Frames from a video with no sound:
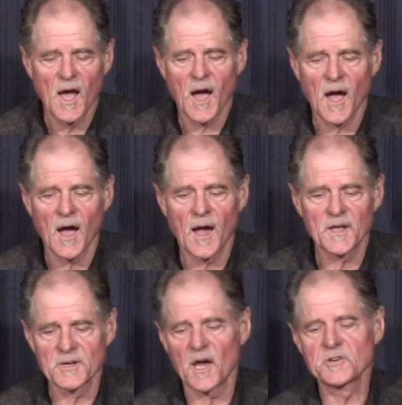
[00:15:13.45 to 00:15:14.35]

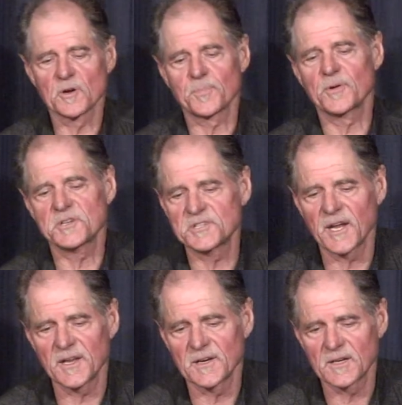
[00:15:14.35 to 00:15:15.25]
an
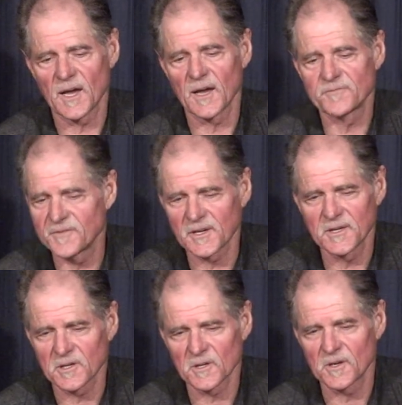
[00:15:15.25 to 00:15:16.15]
underappreciated
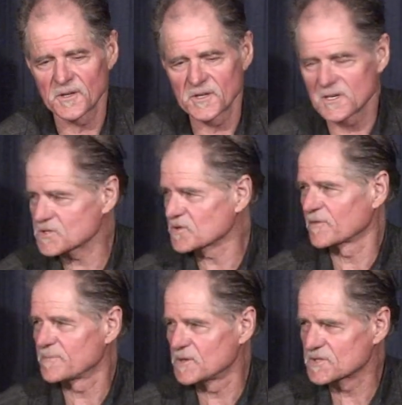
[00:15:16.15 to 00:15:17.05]
figure in the history of
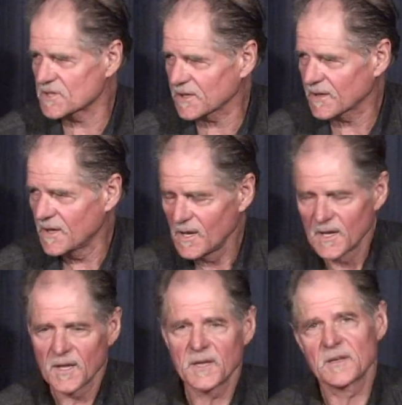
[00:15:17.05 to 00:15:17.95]
music.
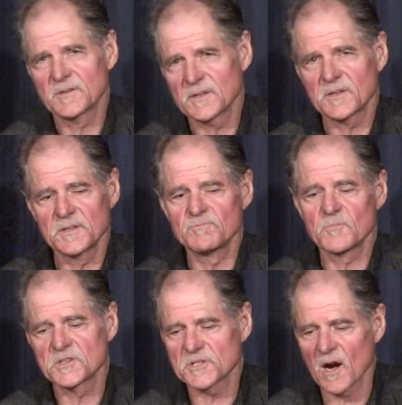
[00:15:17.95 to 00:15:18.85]
And
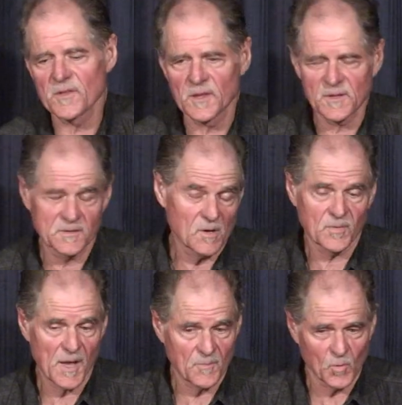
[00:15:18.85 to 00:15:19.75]
he started, you know,
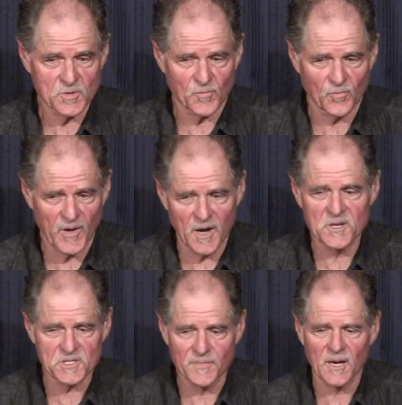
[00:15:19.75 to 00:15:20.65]
was very
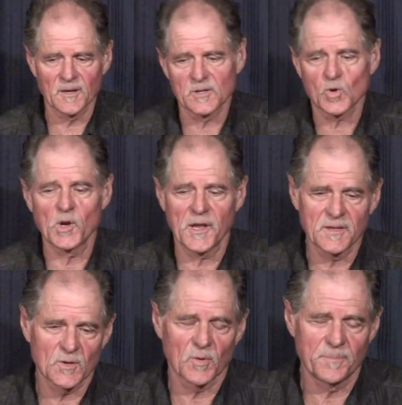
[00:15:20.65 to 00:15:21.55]
instrumental in creating
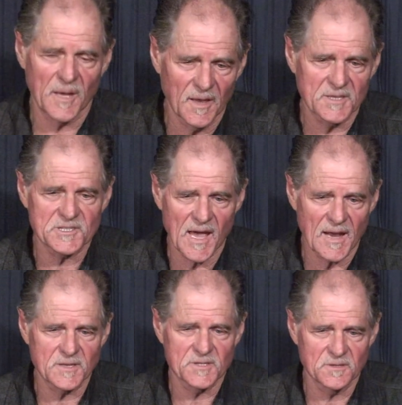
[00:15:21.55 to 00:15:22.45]
the rebellious
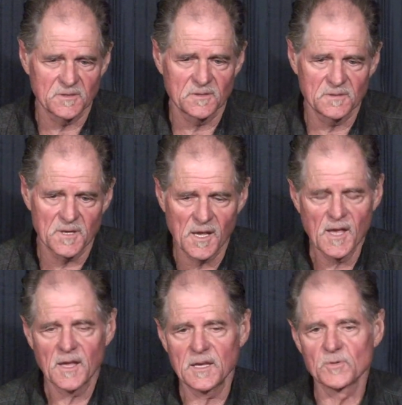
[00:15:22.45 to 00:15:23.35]
attitude. Mm-hmm.
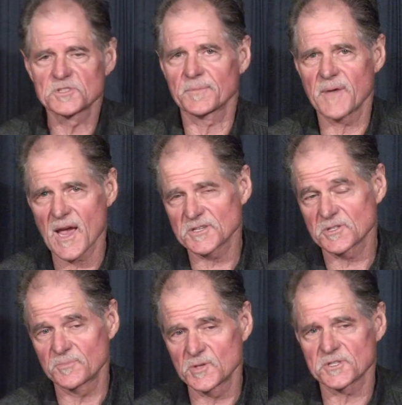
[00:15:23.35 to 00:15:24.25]
He was a master
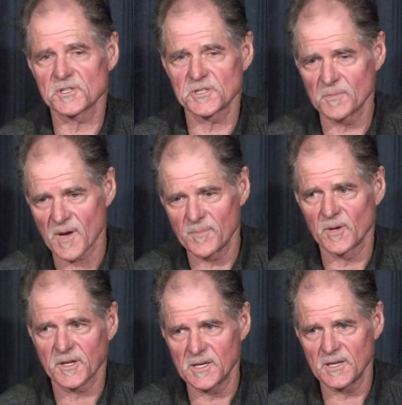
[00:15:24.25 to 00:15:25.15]
musician in my
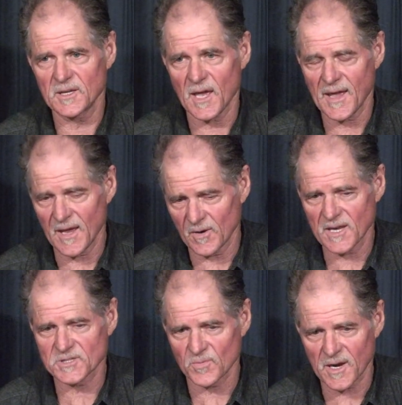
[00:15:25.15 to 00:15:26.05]
book. He
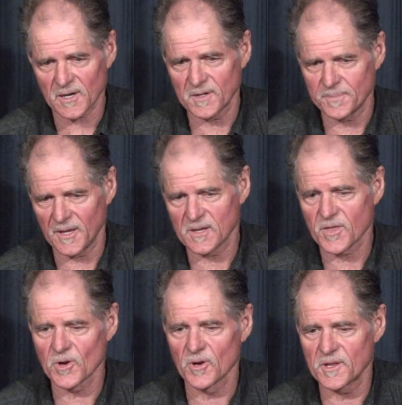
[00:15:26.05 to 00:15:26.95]
has the record. He played
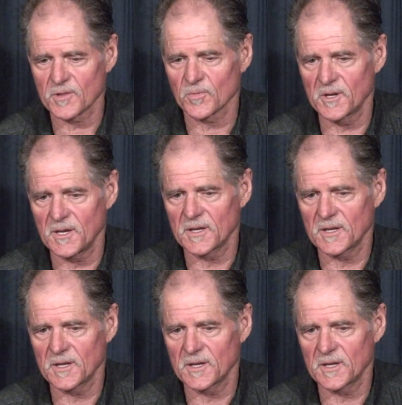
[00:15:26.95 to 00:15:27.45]
33